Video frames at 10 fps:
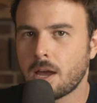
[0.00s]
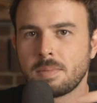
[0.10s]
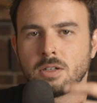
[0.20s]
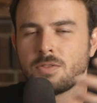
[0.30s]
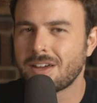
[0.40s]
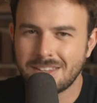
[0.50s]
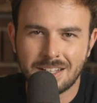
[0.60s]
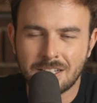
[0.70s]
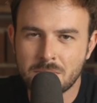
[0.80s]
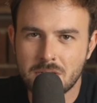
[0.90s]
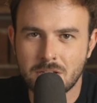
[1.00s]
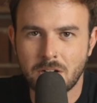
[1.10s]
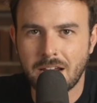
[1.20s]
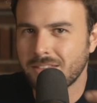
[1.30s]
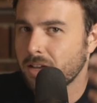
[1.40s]
I mean, you've had the eclipses in
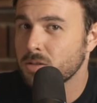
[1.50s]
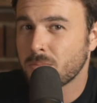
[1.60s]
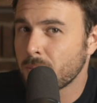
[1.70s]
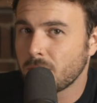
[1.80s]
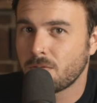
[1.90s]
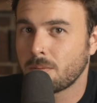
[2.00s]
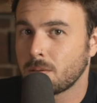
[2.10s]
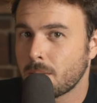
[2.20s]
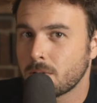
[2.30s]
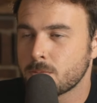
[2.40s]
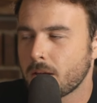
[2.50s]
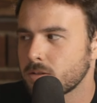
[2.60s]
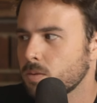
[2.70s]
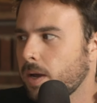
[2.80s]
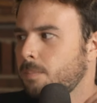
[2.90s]
your eighth house. Maybe a family member has
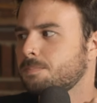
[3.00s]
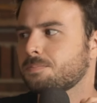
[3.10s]
passed away